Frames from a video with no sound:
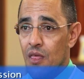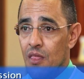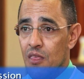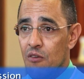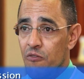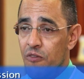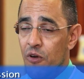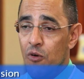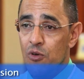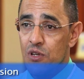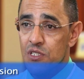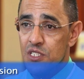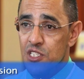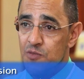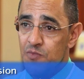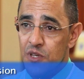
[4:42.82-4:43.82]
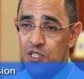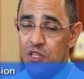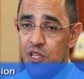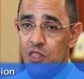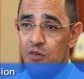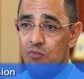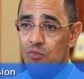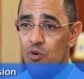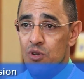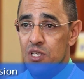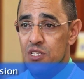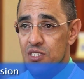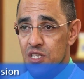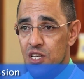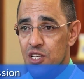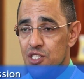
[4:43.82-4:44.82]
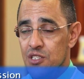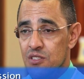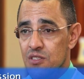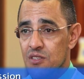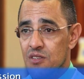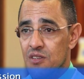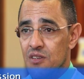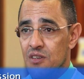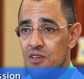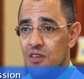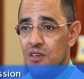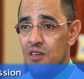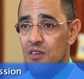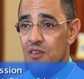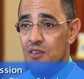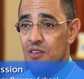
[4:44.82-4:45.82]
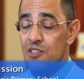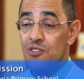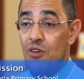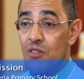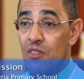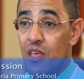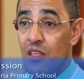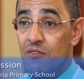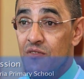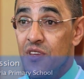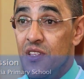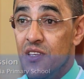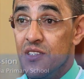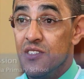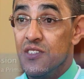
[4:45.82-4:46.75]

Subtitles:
Their focus, especially in the morning session, is on that feeding